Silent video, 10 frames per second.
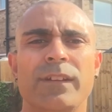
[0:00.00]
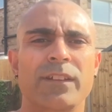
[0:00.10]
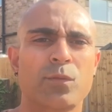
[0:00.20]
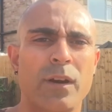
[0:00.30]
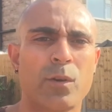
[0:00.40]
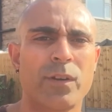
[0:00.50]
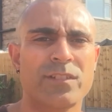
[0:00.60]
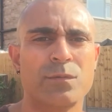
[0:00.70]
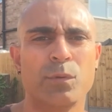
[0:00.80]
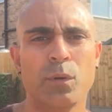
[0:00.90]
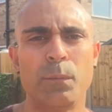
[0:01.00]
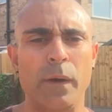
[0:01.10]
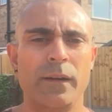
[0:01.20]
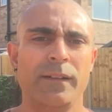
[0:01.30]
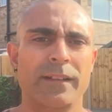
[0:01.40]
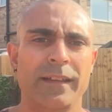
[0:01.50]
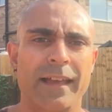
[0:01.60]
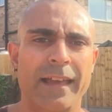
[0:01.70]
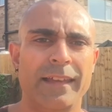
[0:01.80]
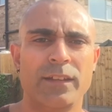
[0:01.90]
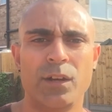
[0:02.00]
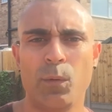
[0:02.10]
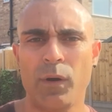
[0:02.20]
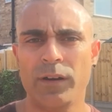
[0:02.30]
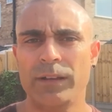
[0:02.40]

is quite questionable, but hey, you know what?